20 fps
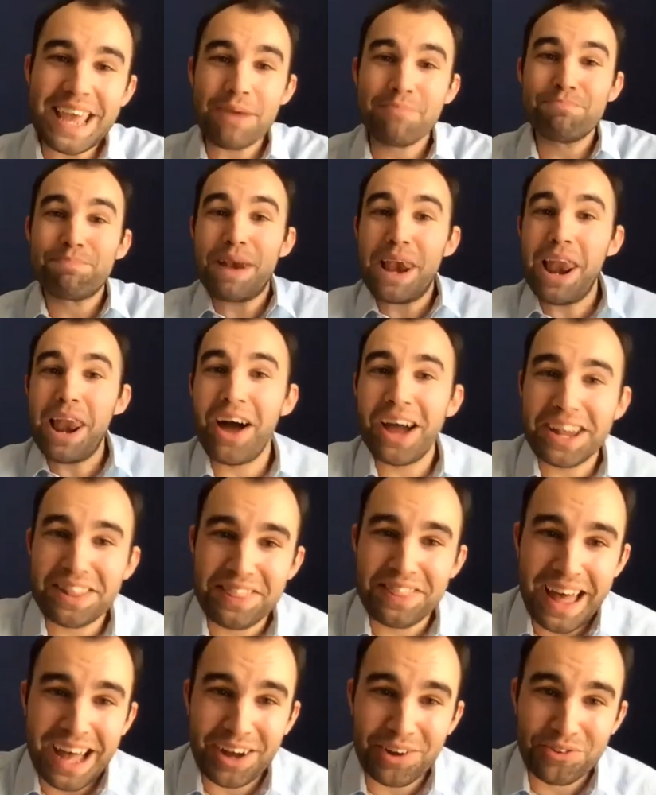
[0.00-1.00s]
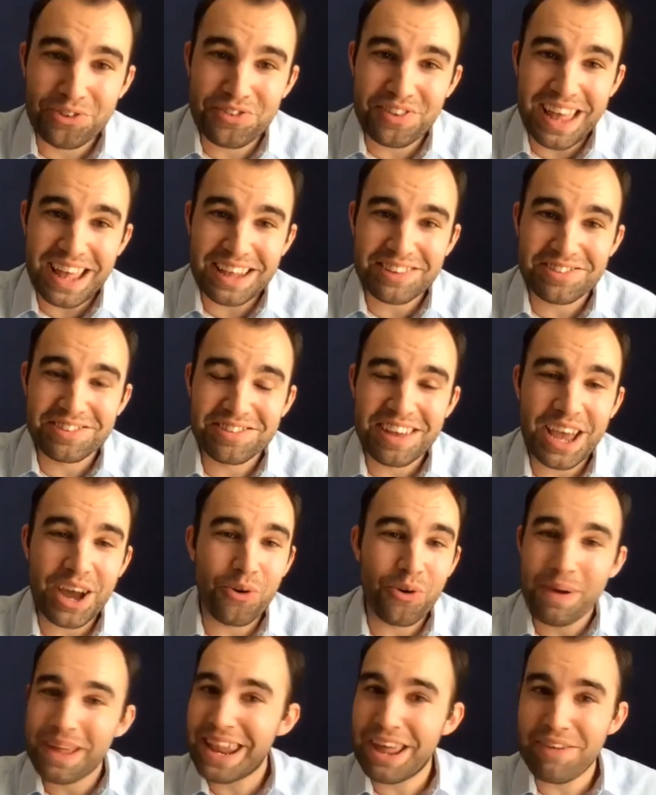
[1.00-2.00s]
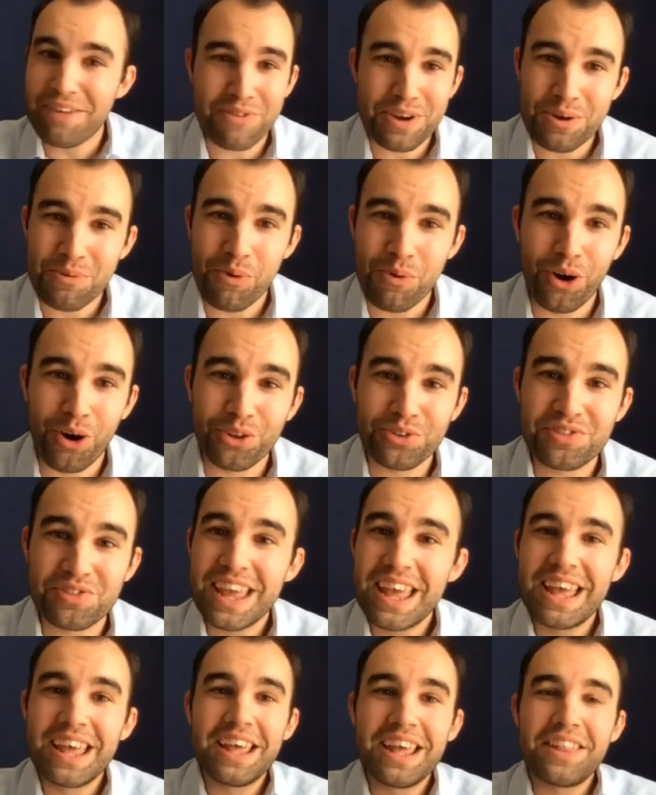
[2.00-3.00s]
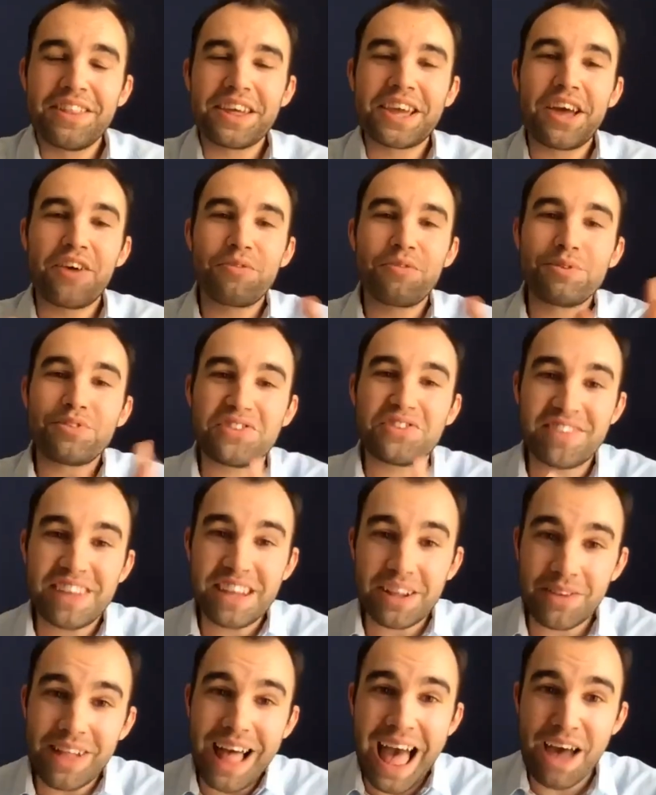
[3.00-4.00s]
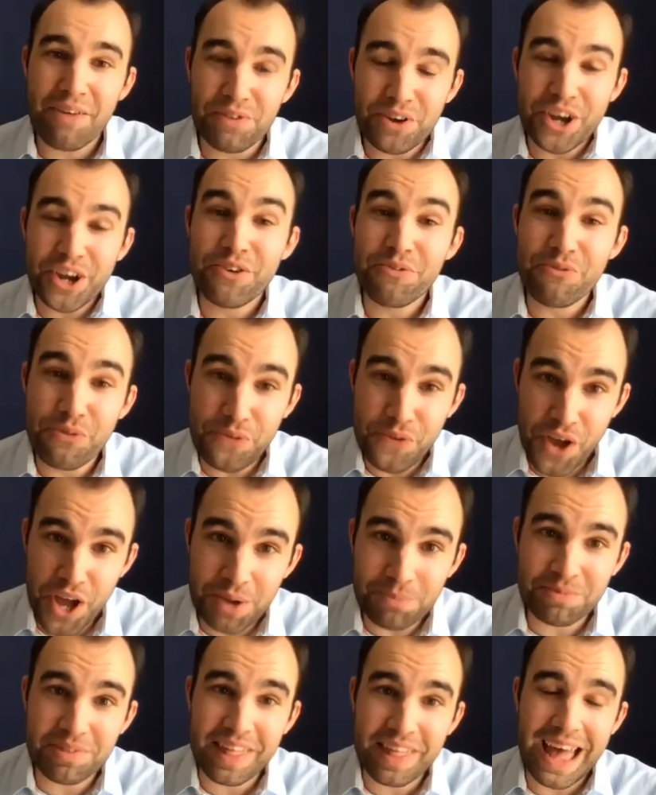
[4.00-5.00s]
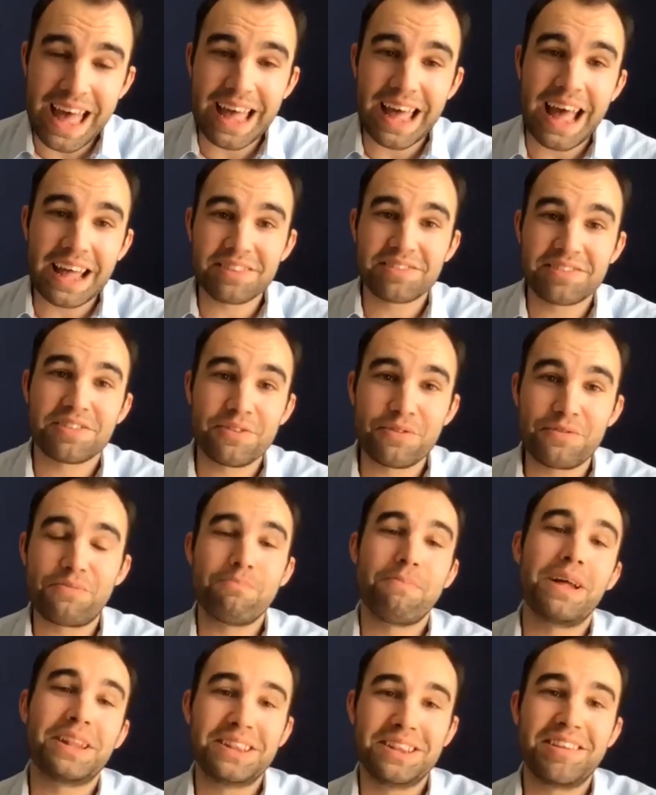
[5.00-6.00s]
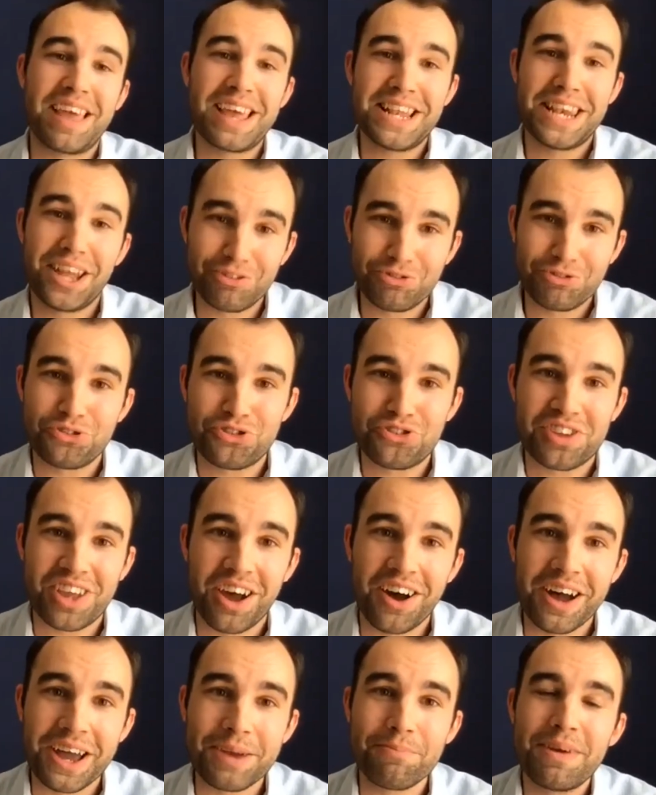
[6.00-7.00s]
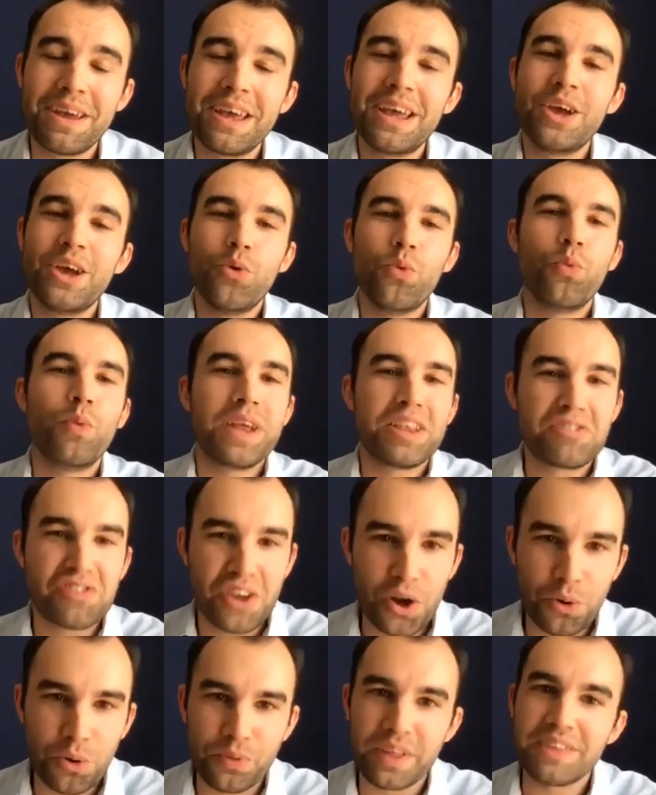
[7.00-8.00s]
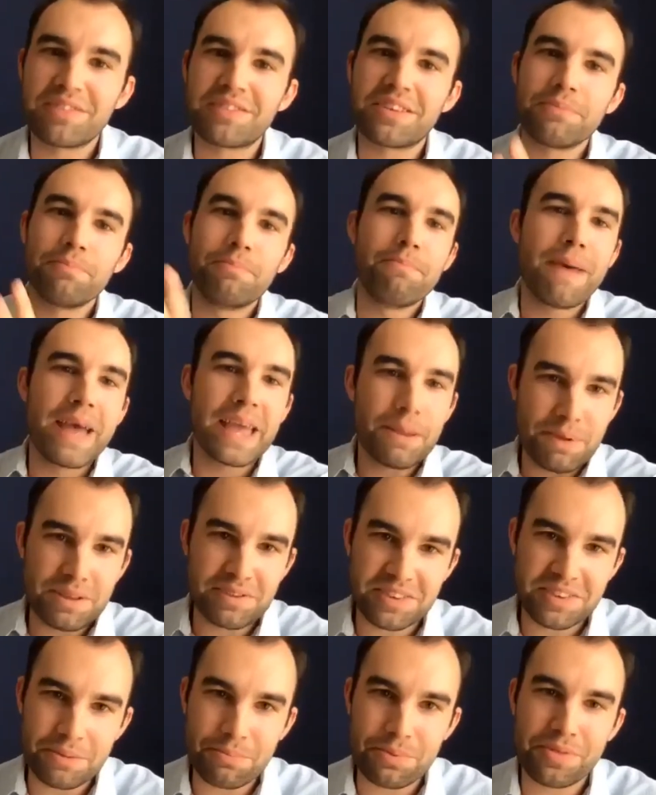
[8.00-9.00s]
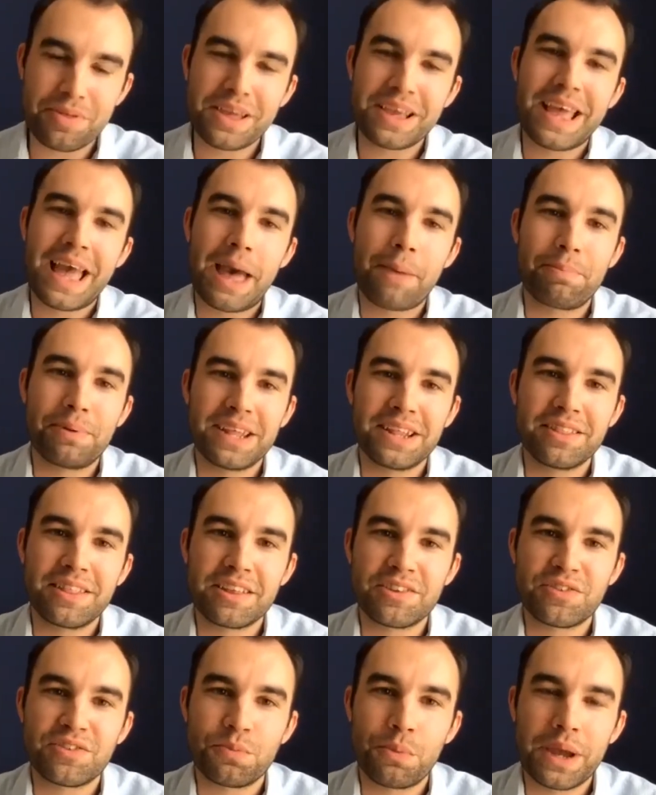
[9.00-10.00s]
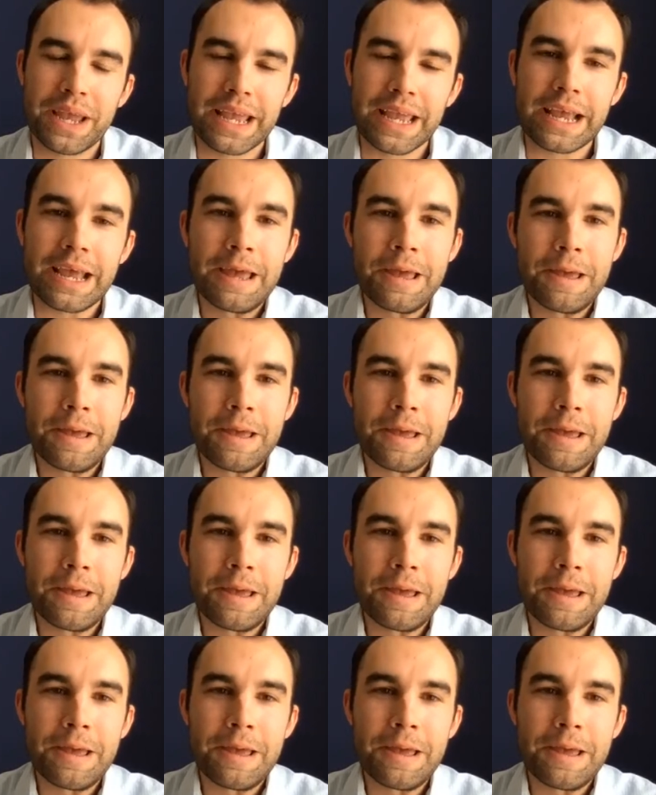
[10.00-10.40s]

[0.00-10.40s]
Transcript: implied that on Saturday or whenever it was. The government still haven't confirmed that as of Monday lunchtime. We're told there's maybe something happening this week.